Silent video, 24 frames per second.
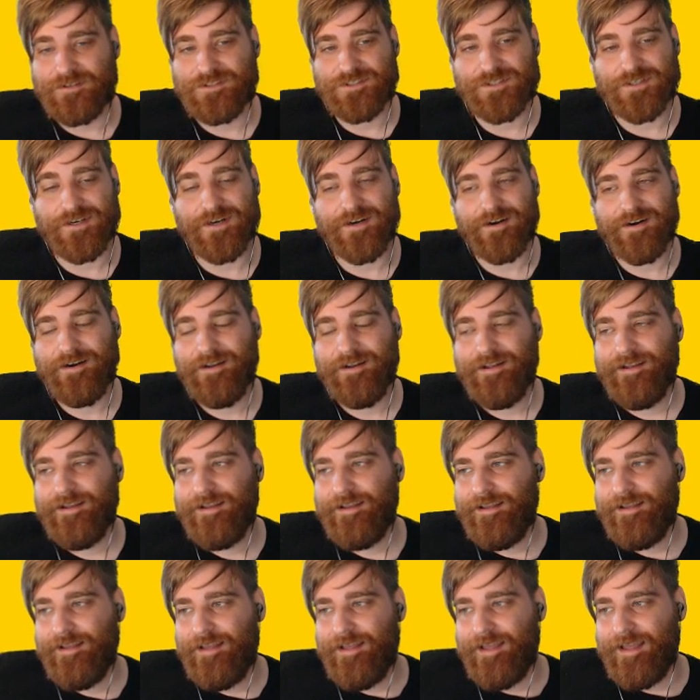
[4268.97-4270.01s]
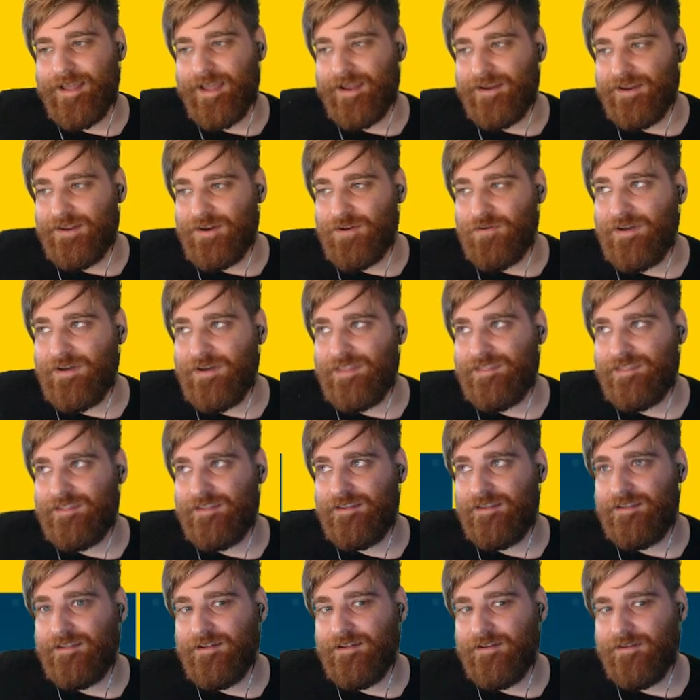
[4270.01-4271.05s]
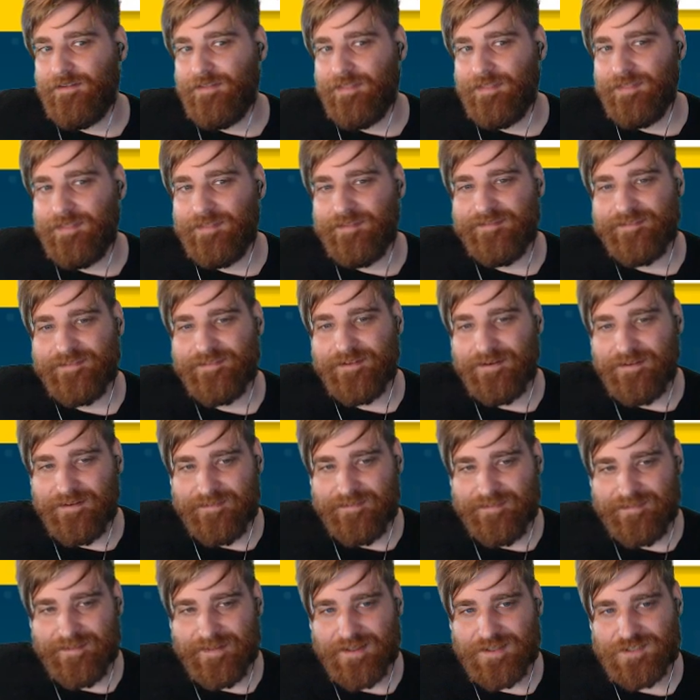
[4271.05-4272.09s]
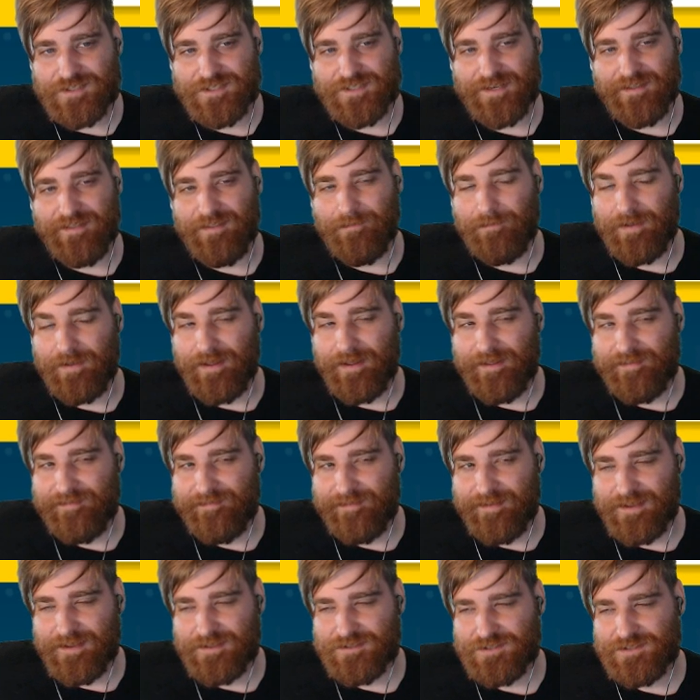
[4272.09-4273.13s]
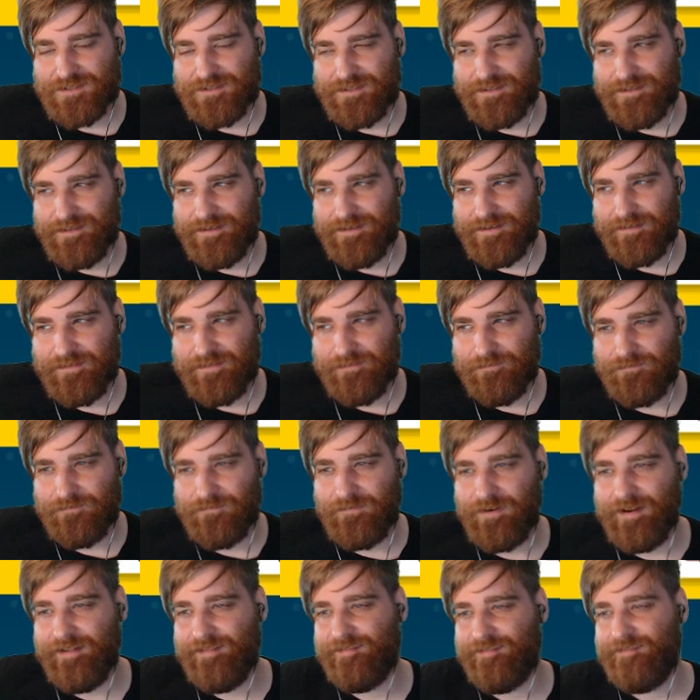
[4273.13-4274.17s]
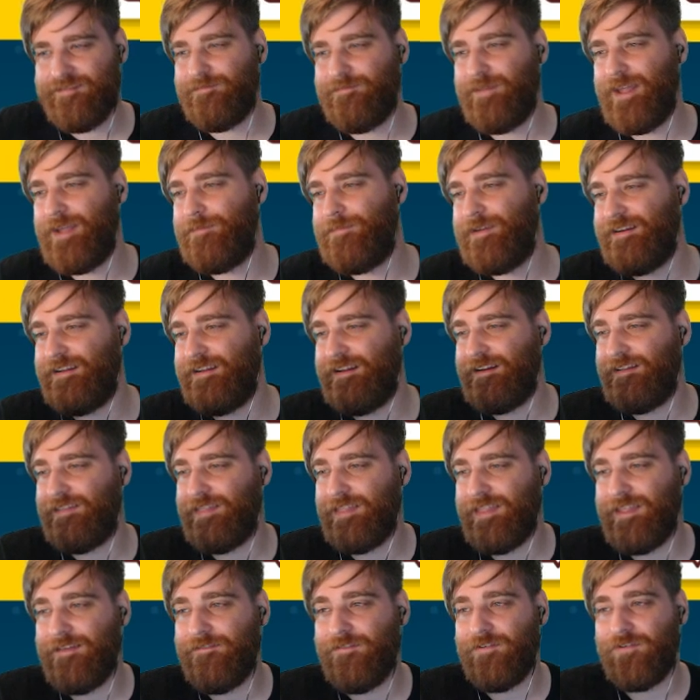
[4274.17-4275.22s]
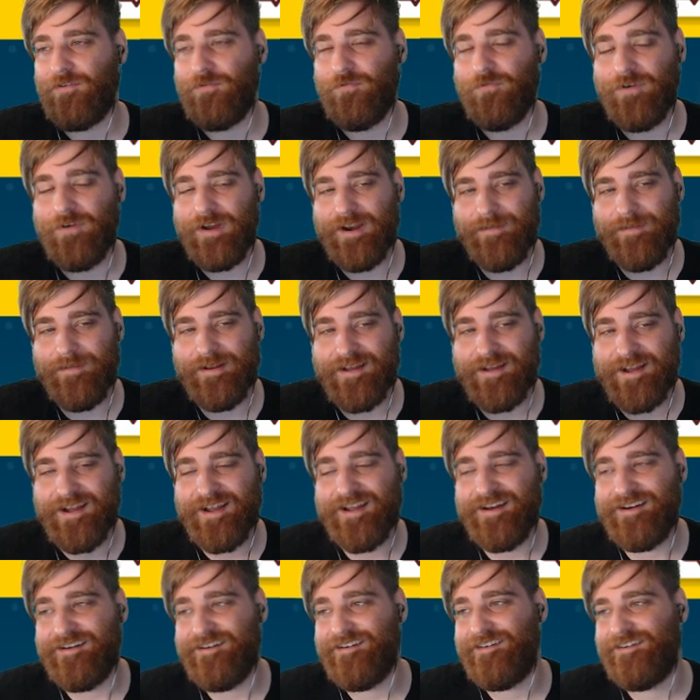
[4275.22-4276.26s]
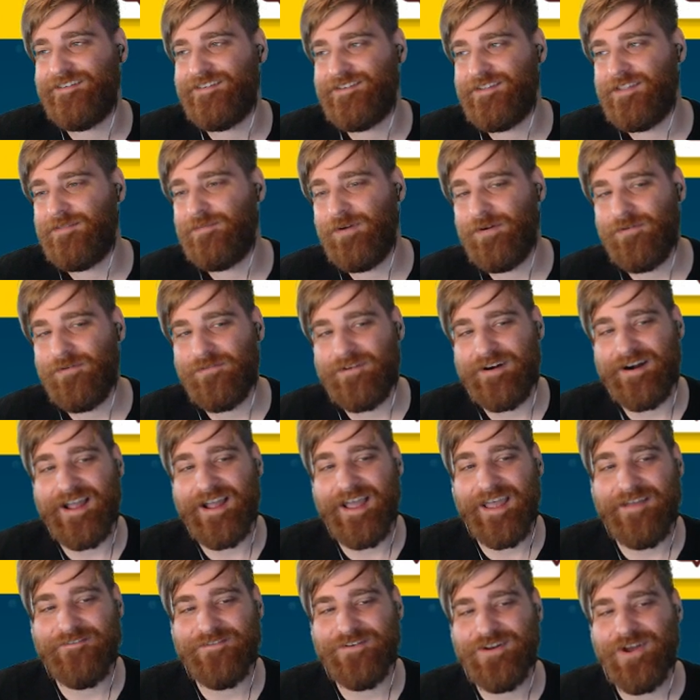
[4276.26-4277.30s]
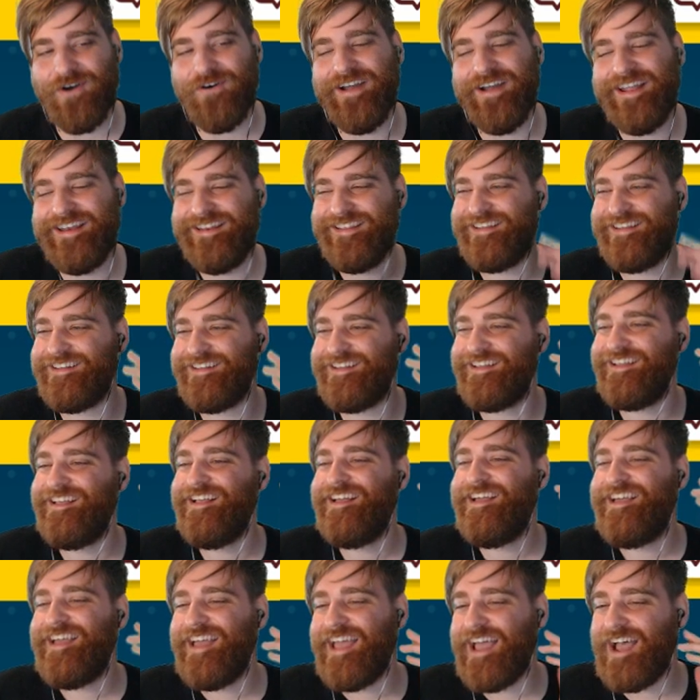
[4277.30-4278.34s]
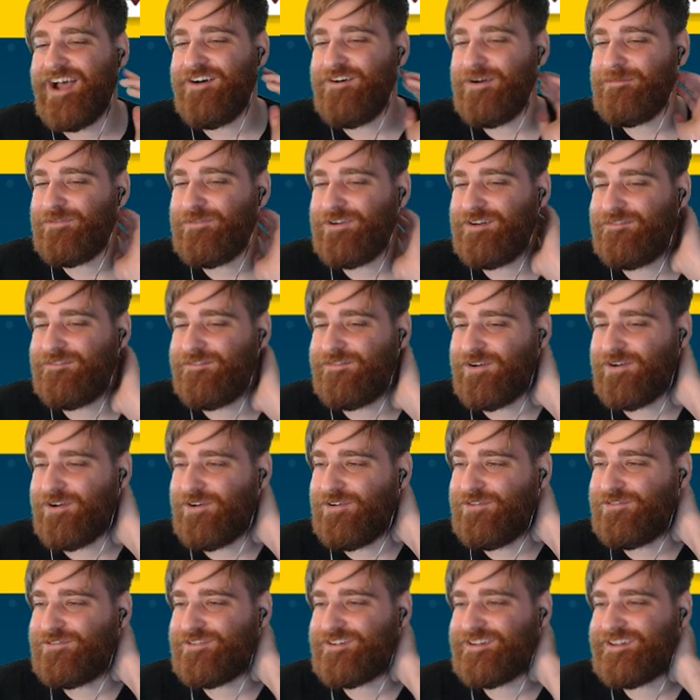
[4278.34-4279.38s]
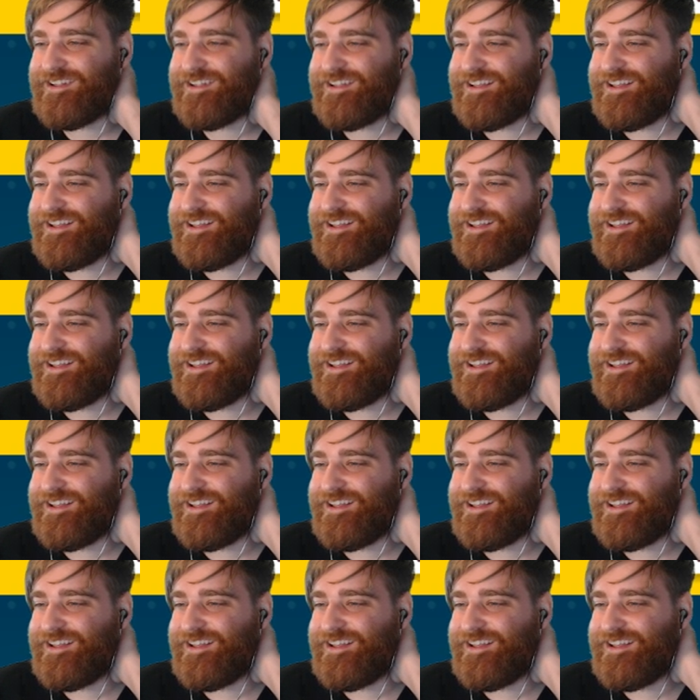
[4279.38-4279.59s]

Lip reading: sure. And you know what? The star section and the boss section raises my opinion of the level quite a bit higher, to the point where I have no idea how I'm going to vote